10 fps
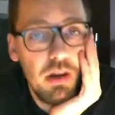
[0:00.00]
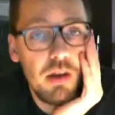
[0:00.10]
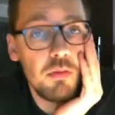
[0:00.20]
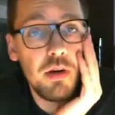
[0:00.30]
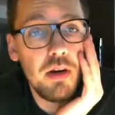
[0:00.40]

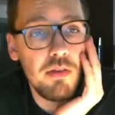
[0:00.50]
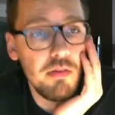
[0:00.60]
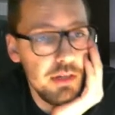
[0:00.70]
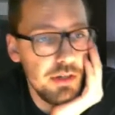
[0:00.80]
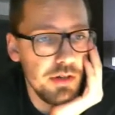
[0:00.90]
whatever,
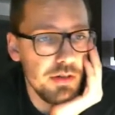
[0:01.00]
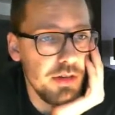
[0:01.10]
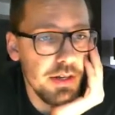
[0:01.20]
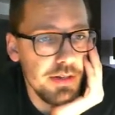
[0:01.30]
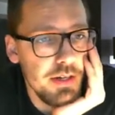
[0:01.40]
it just
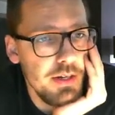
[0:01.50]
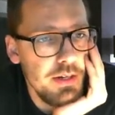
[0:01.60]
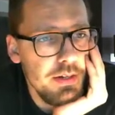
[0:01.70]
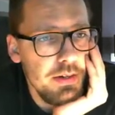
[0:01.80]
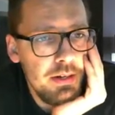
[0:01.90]
does.
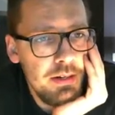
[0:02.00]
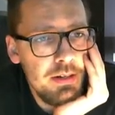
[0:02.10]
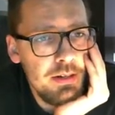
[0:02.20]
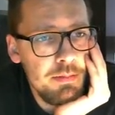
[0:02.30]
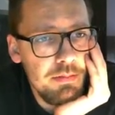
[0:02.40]

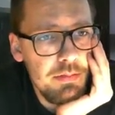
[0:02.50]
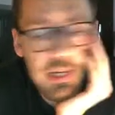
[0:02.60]
It